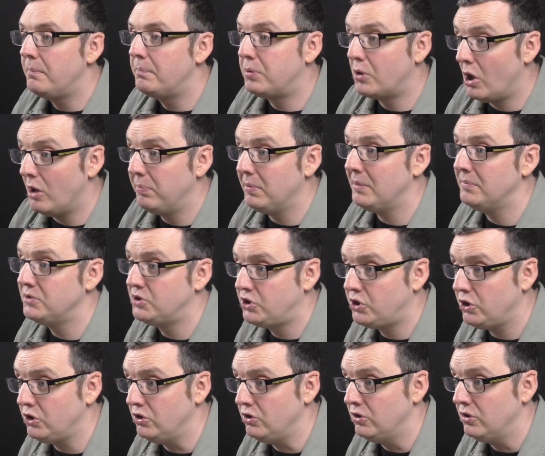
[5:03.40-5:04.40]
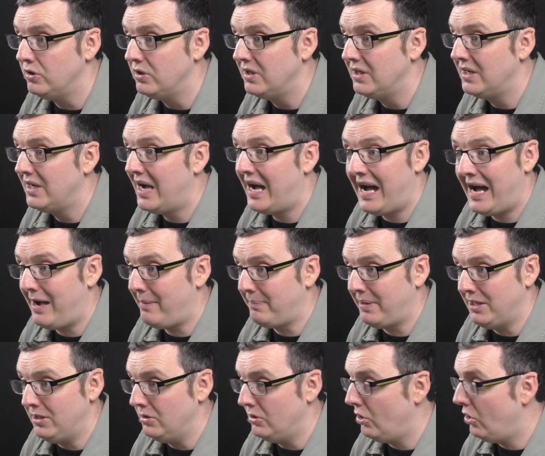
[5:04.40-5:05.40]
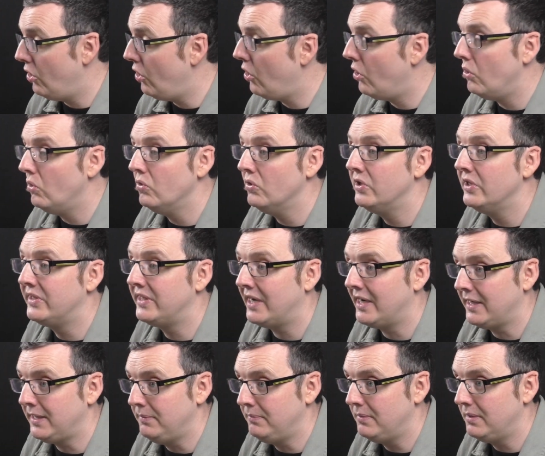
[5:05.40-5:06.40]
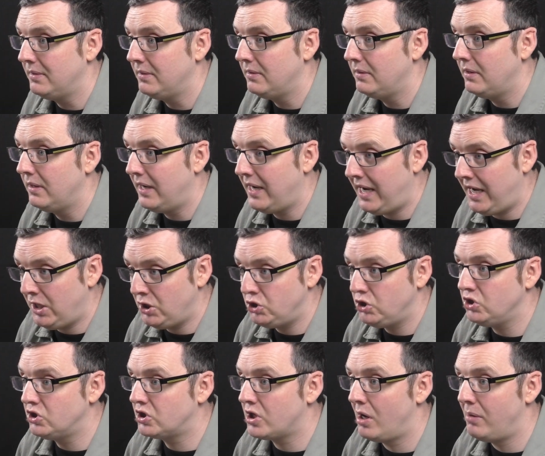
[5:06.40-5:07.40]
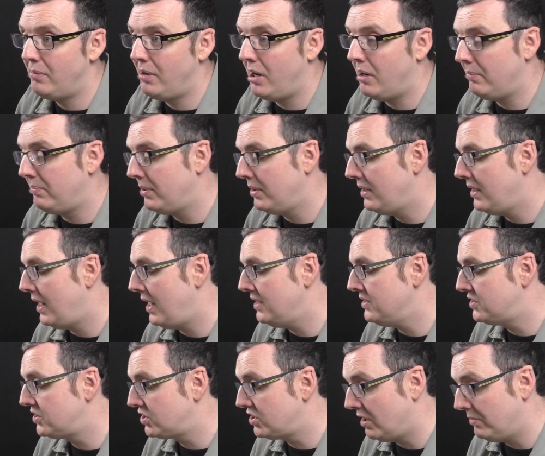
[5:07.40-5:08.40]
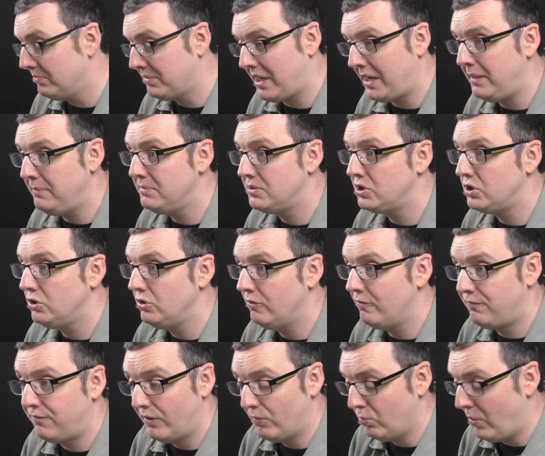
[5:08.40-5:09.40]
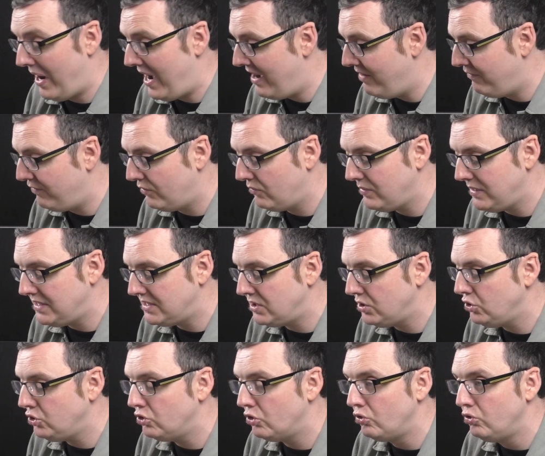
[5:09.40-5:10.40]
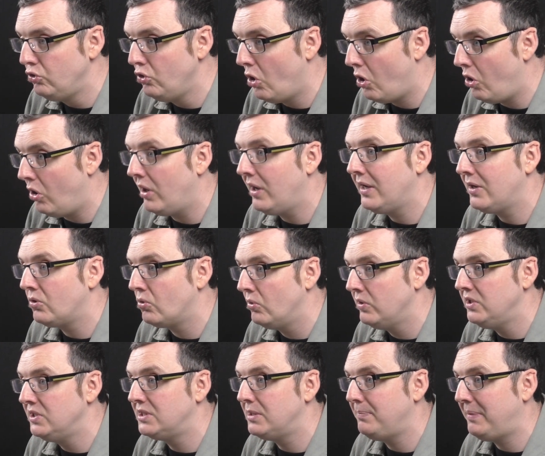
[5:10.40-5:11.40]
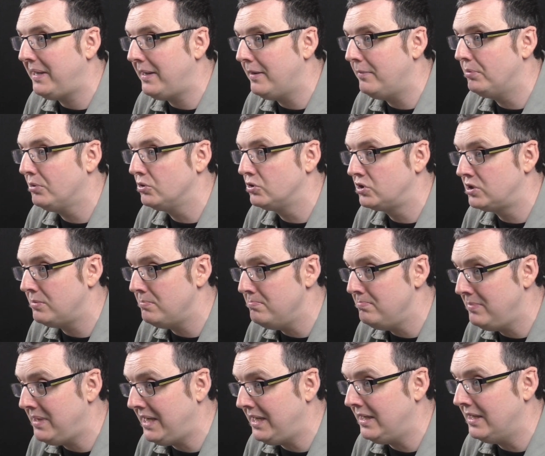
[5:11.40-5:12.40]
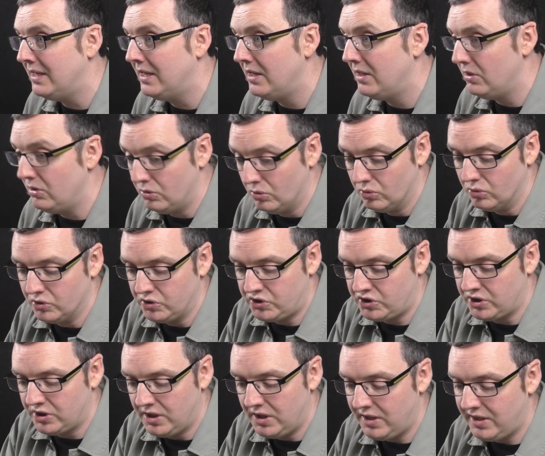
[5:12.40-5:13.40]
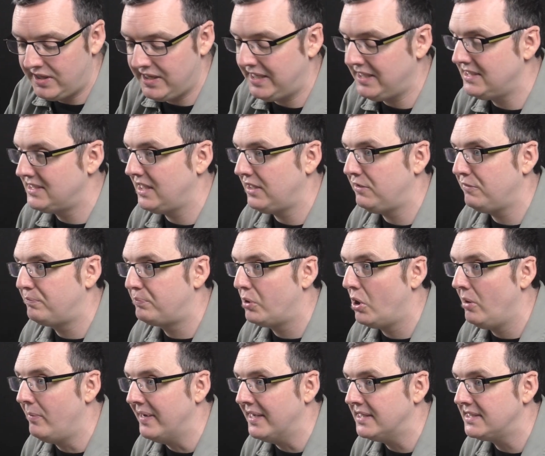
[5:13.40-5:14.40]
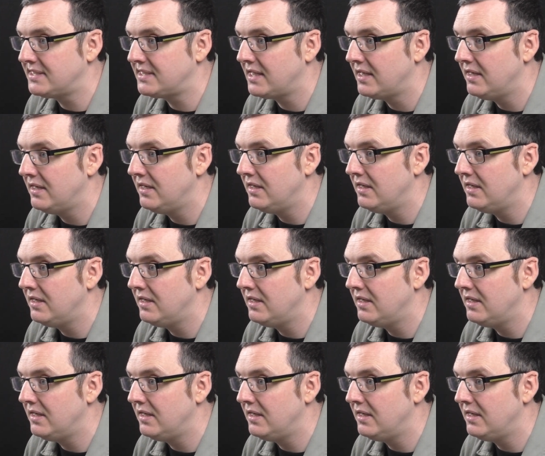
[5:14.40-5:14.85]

Problems do happen all the time. Issues come up, and sometimes, for whatever reason, you're not going to be able to meet those things that you've promised.